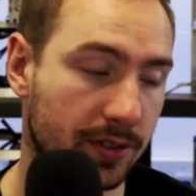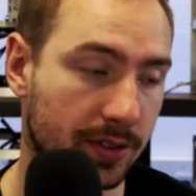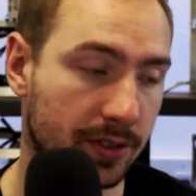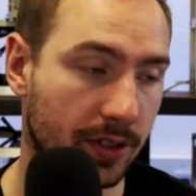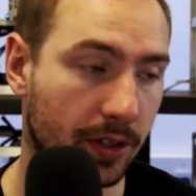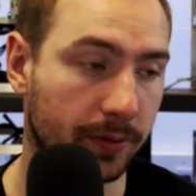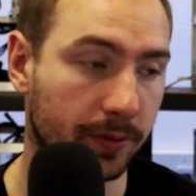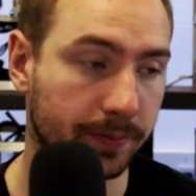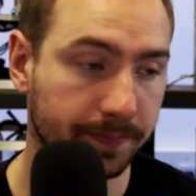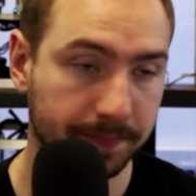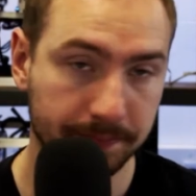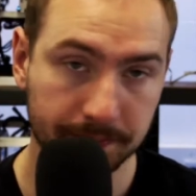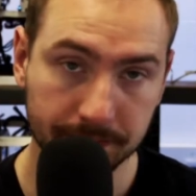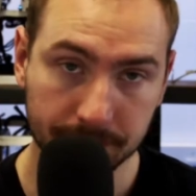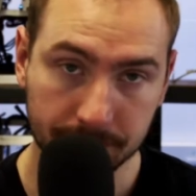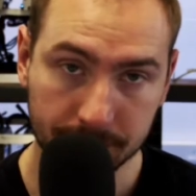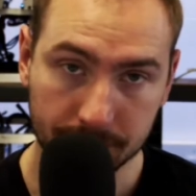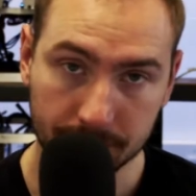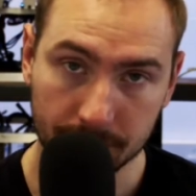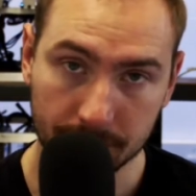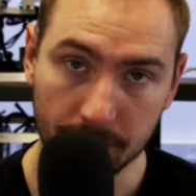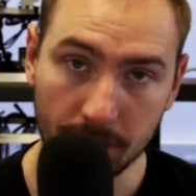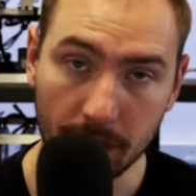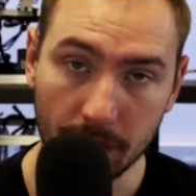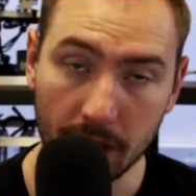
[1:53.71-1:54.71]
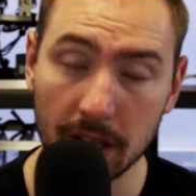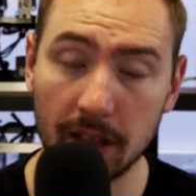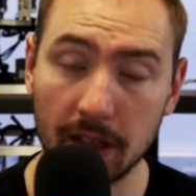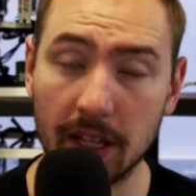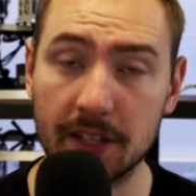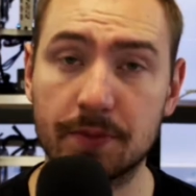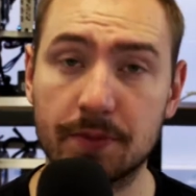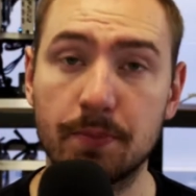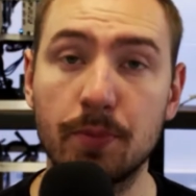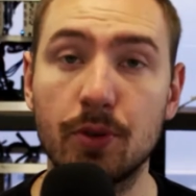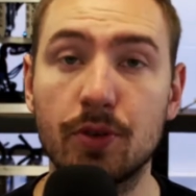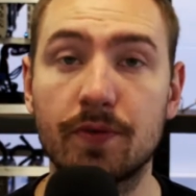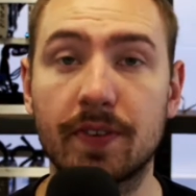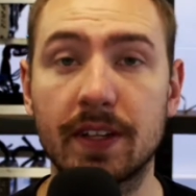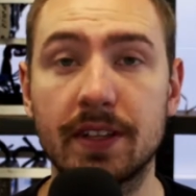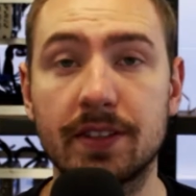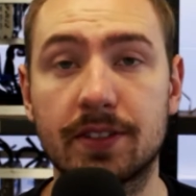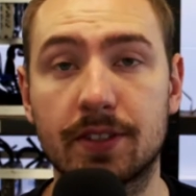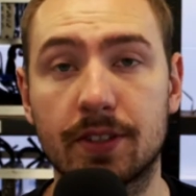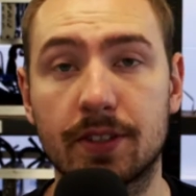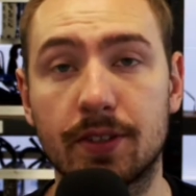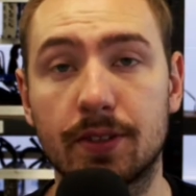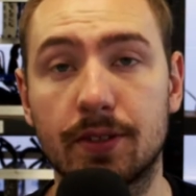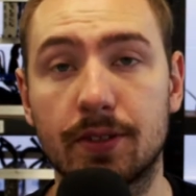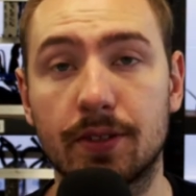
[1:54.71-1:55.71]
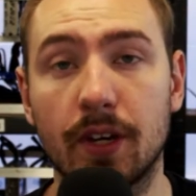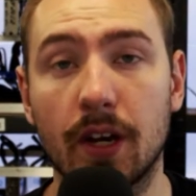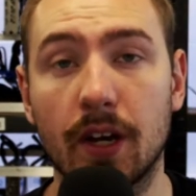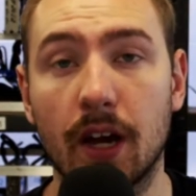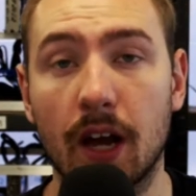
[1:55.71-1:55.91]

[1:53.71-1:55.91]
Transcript: So let's move into